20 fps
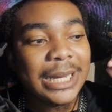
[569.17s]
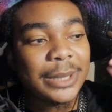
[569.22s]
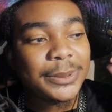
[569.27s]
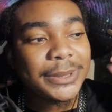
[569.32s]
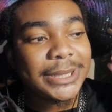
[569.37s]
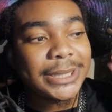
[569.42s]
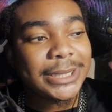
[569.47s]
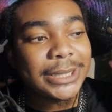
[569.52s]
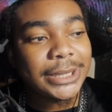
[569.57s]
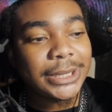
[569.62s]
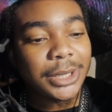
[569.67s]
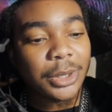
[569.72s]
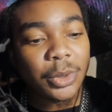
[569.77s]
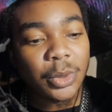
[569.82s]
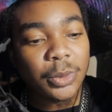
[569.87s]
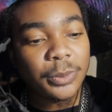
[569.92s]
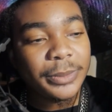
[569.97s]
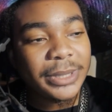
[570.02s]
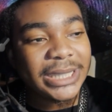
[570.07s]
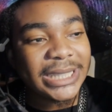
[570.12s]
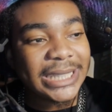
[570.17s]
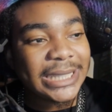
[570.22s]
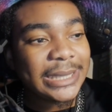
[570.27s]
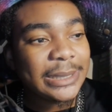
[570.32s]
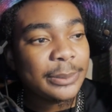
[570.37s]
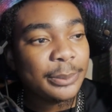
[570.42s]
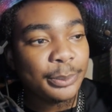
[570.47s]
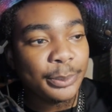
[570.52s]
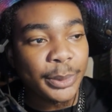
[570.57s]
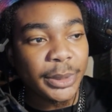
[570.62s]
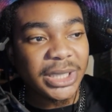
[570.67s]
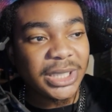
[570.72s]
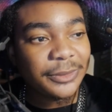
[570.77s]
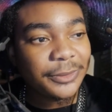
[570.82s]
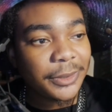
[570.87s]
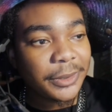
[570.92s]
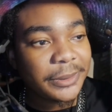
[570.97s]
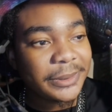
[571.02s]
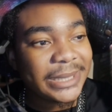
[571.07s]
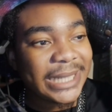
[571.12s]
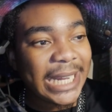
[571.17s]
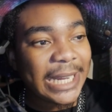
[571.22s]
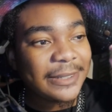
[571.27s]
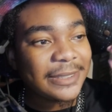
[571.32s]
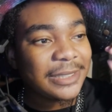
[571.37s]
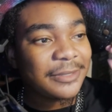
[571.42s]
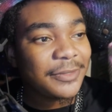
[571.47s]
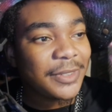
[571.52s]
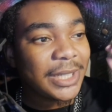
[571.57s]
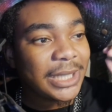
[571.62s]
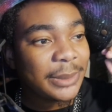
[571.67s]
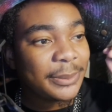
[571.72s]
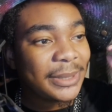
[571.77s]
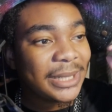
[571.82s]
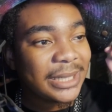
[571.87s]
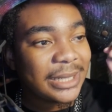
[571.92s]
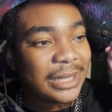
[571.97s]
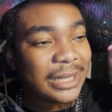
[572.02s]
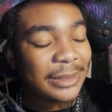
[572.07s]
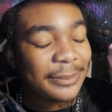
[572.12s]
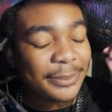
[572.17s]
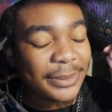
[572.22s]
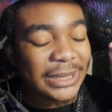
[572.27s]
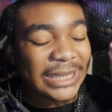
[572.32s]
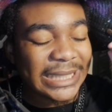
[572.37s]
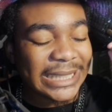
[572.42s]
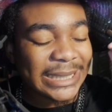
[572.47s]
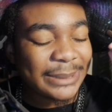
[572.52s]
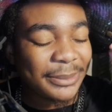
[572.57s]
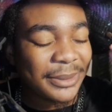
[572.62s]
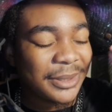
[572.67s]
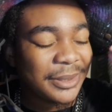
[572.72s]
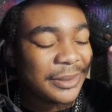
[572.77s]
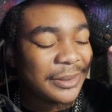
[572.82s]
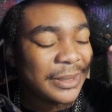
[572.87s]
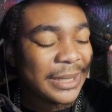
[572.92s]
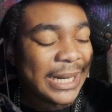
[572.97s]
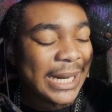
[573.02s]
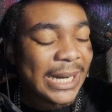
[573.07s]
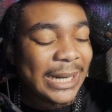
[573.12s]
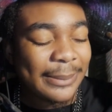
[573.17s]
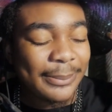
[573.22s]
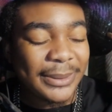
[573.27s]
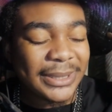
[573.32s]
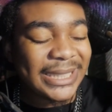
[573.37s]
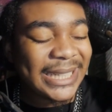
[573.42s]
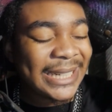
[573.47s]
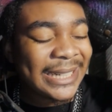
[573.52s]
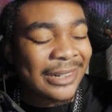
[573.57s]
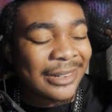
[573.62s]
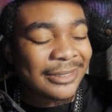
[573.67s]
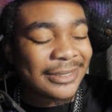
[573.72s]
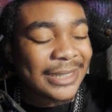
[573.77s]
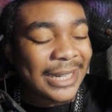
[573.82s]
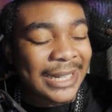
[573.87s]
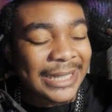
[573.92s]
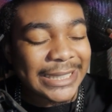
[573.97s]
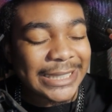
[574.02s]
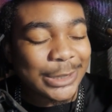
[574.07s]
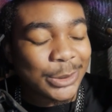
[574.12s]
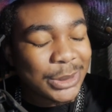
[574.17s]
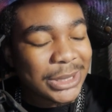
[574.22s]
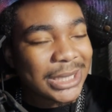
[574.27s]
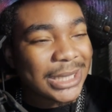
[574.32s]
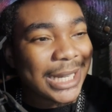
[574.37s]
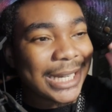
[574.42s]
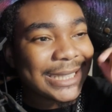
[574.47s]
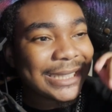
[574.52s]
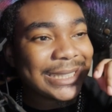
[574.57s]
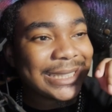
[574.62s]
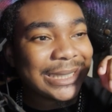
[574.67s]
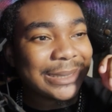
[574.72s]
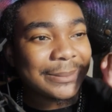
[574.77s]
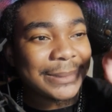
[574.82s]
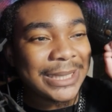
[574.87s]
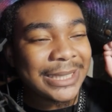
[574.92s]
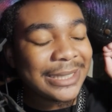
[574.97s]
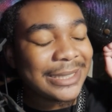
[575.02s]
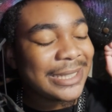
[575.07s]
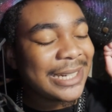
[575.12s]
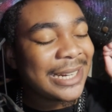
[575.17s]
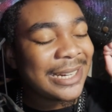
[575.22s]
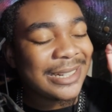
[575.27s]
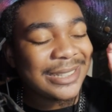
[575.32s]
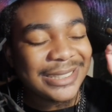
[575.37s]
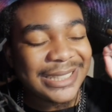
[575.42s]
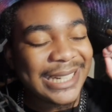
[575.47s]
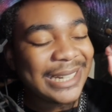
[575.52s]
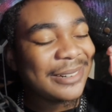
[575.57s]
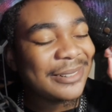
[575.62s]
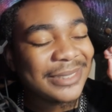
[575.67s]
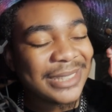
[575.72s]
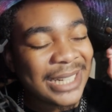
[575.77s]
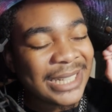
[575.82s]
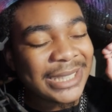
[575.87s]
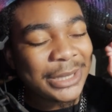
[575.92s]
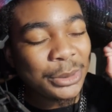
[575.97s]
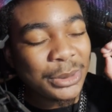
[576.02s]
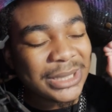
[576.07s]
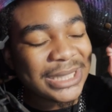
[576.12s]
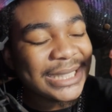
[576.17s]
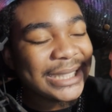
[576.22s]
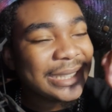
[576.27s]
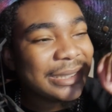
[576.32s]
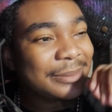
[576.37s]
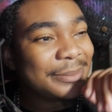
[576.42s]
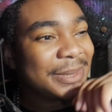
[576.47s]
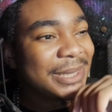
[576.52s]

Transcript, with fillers: have so many beautiful game development companies, bro, but they are not utilizing them. They're not, they are not using them.